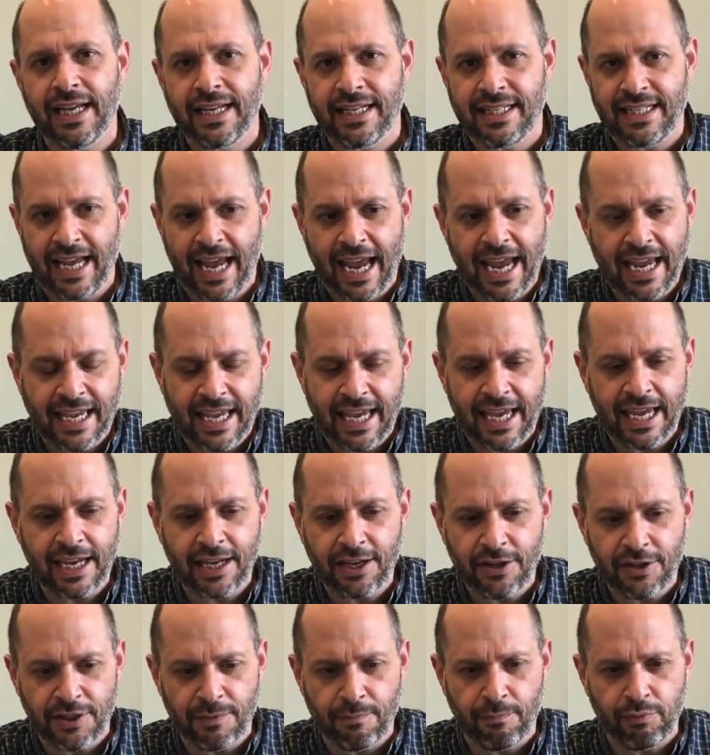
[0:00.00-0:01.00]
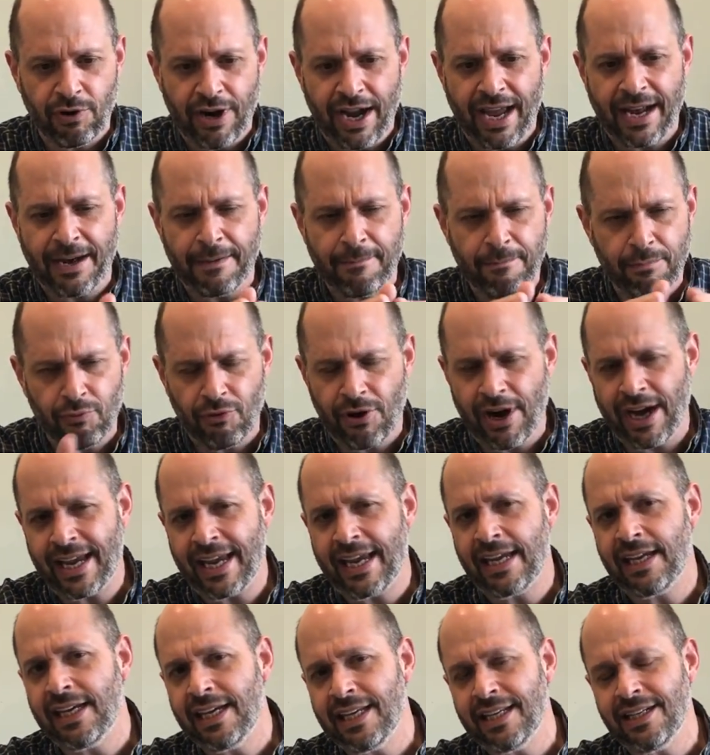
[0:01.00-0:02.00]
taking the bread and
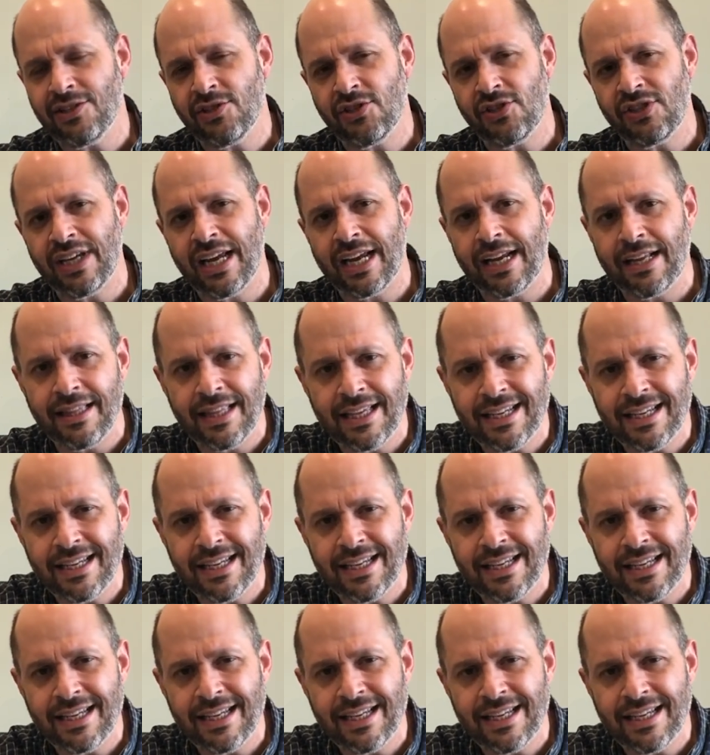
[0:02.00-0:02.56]
breaking it and saying,